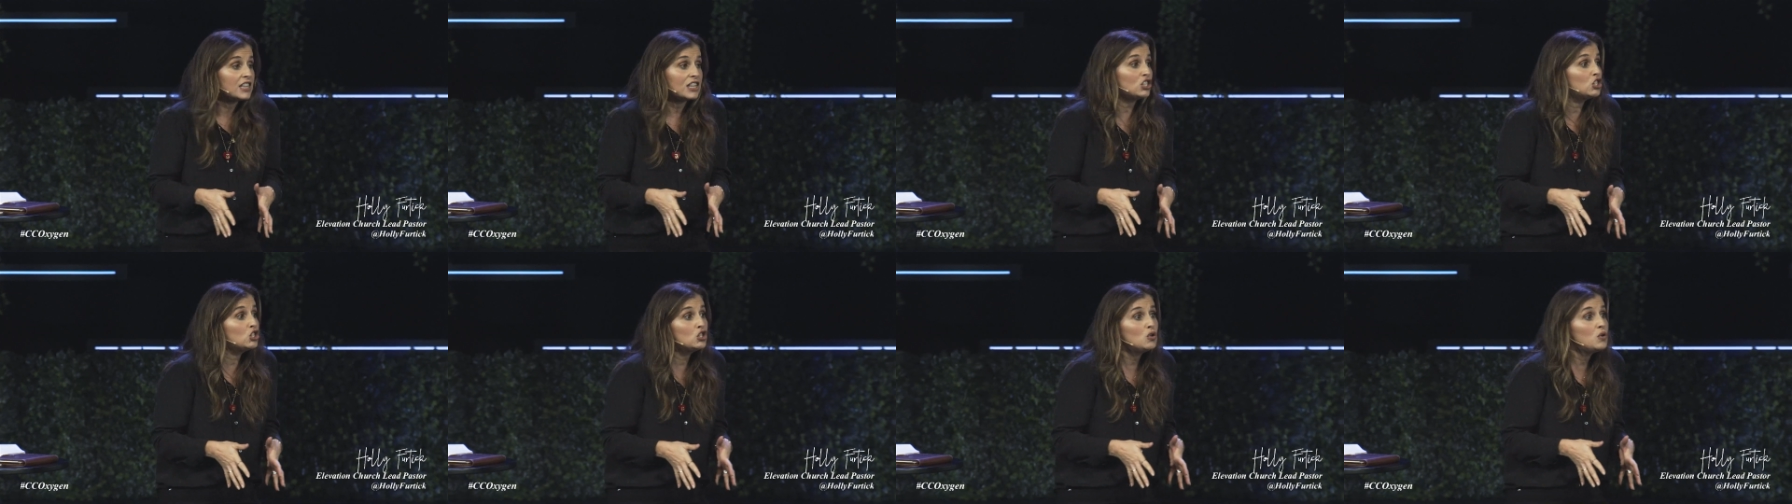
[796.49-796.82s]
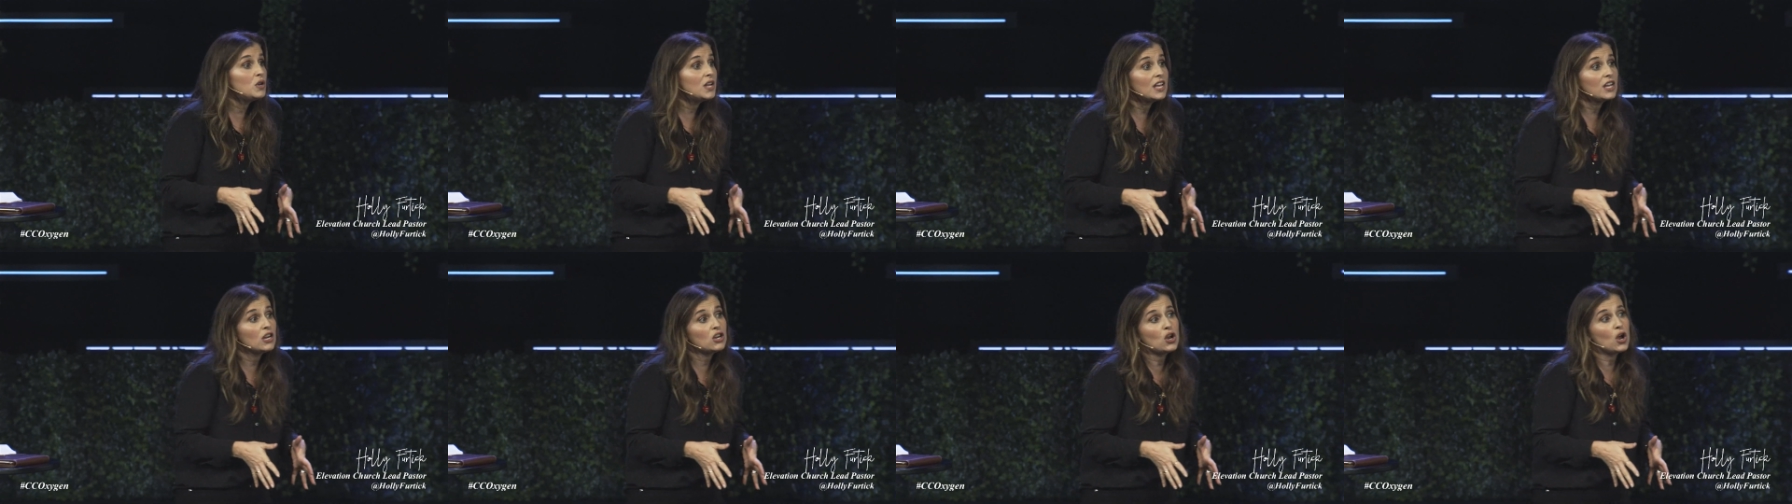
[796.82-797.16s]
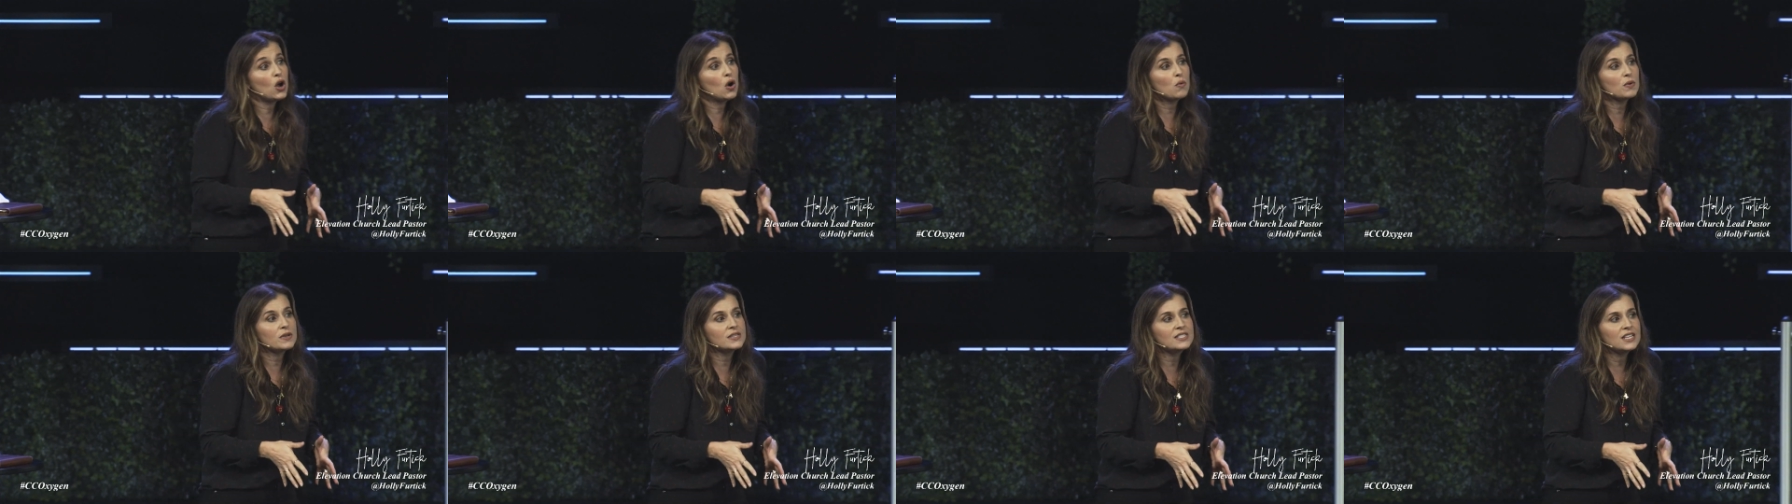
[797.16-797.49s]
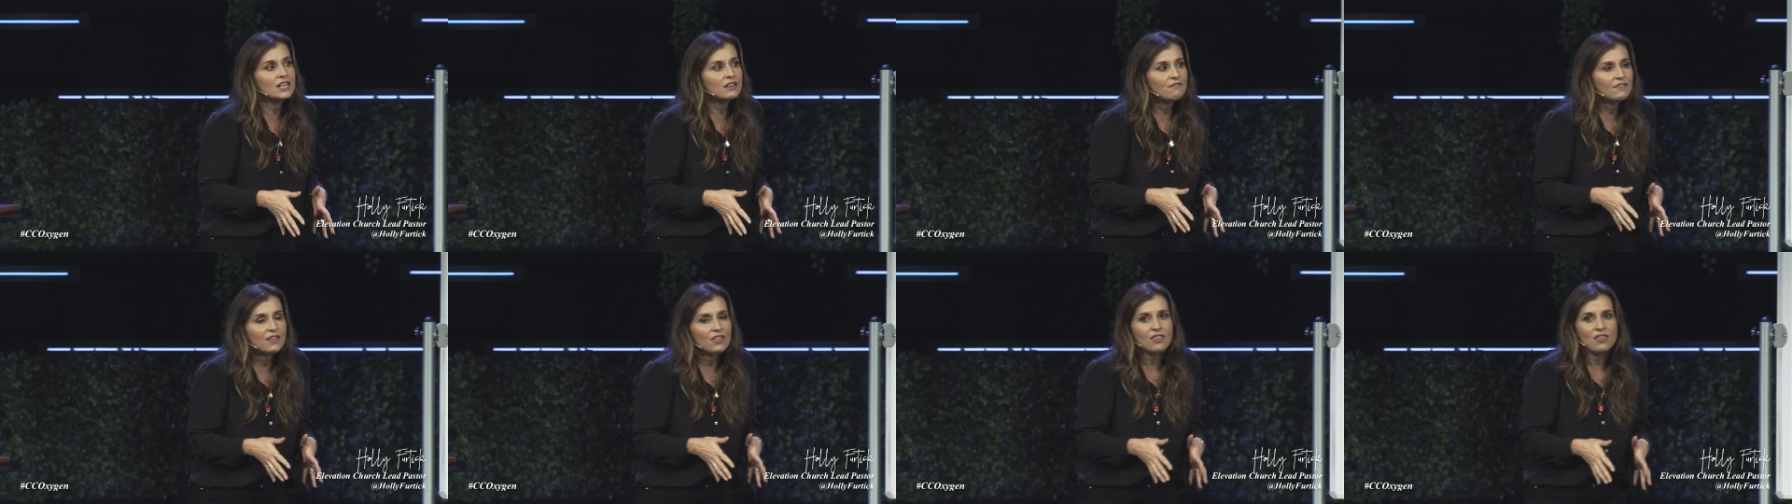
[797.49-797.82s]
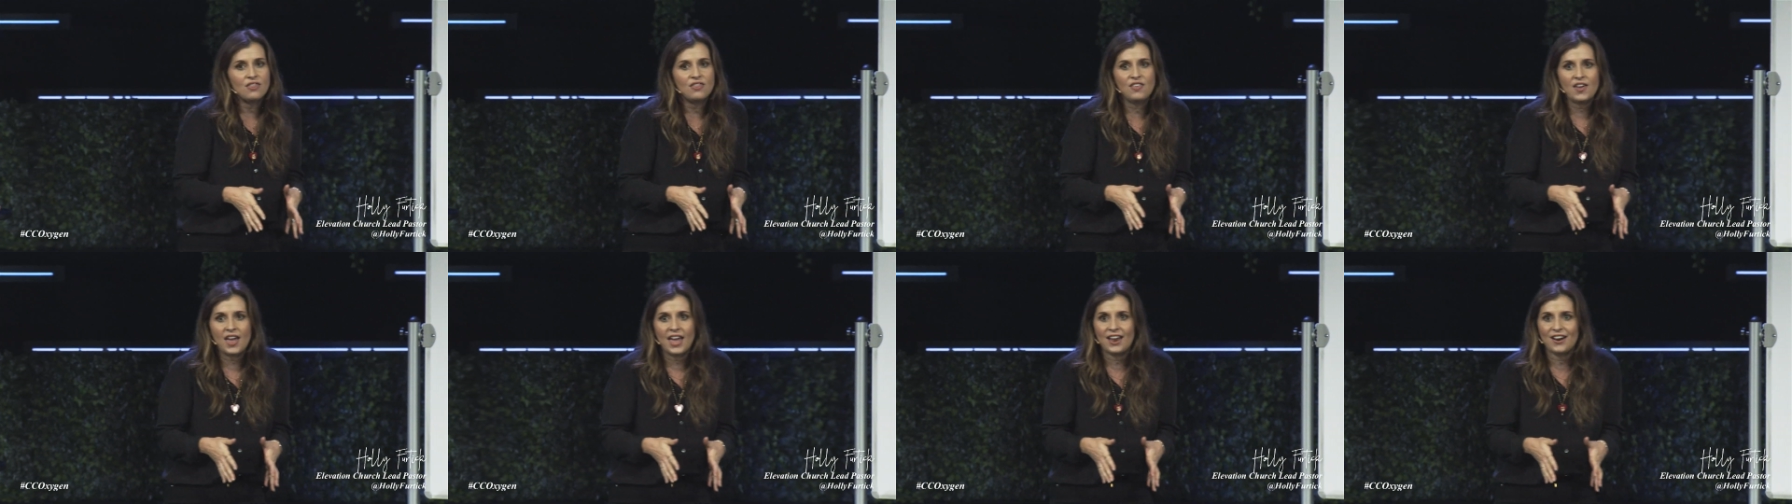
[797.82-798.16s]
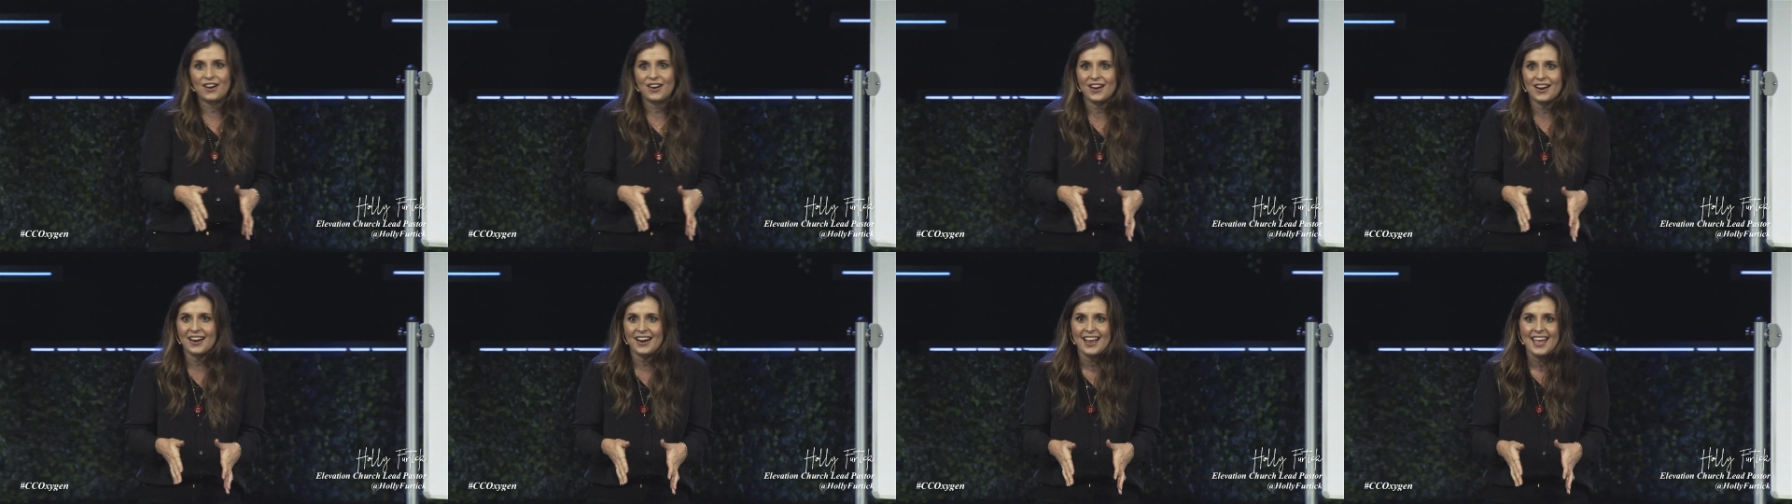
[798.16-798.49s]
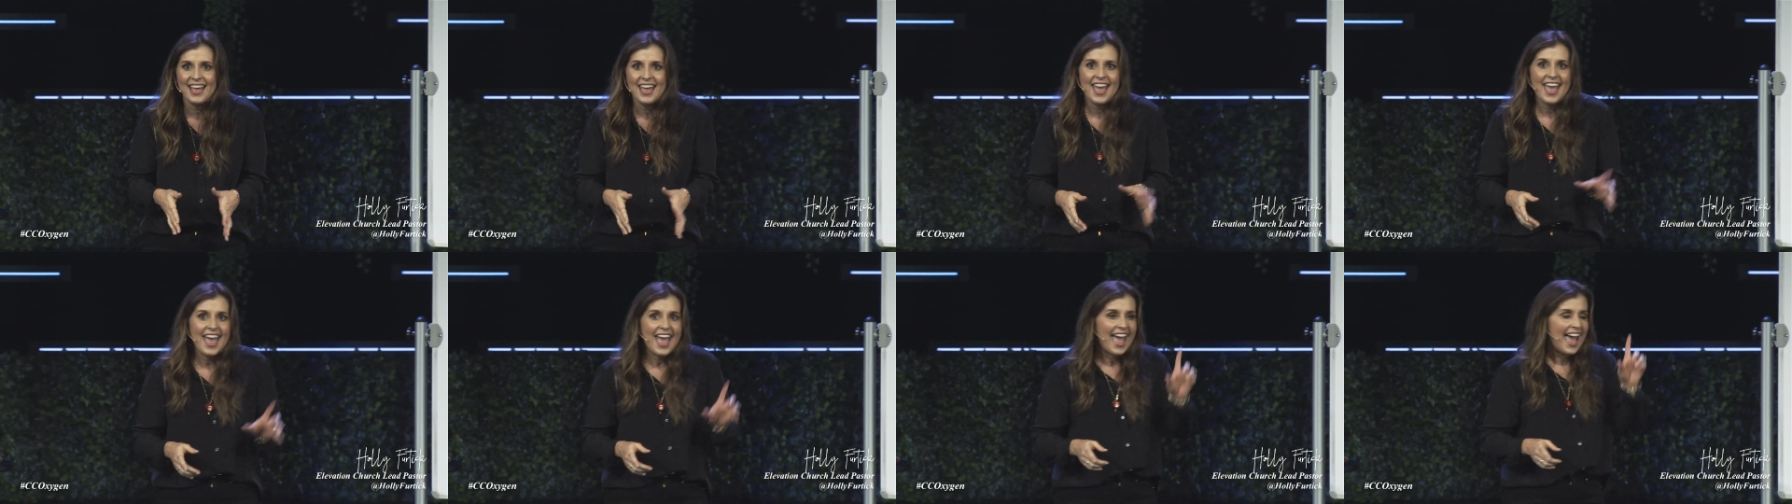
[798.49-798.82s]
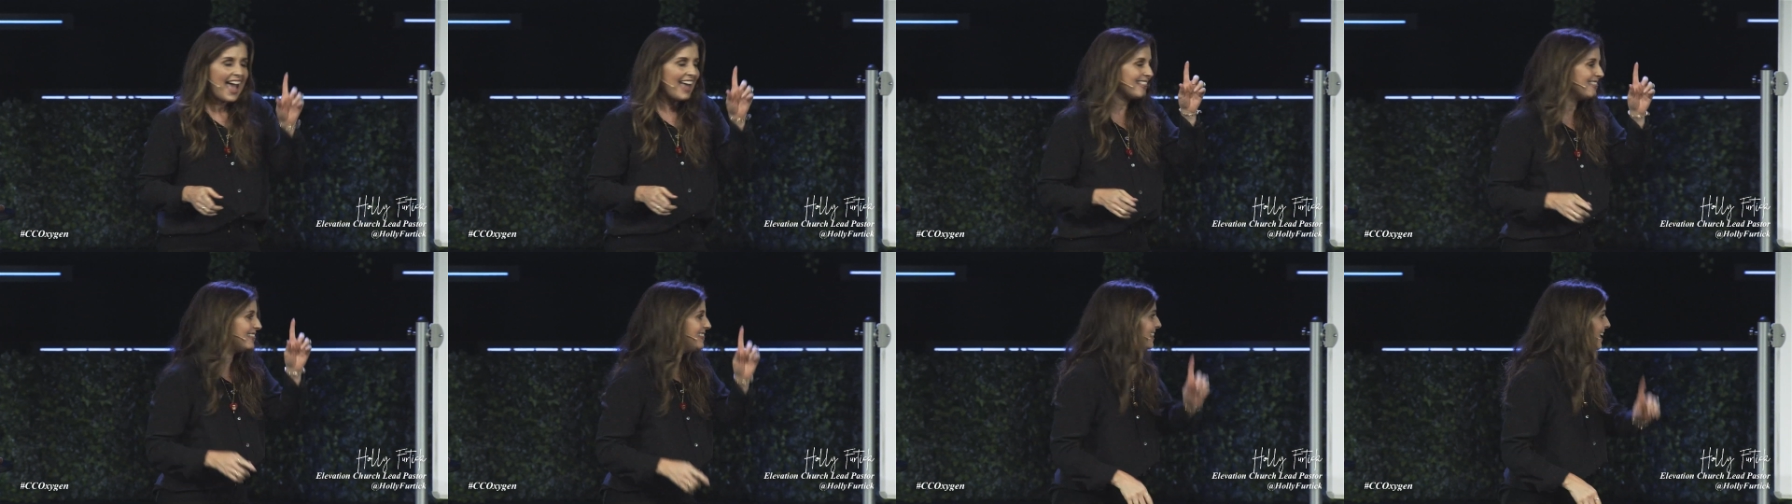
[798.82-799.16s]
that you didn't know was even there. And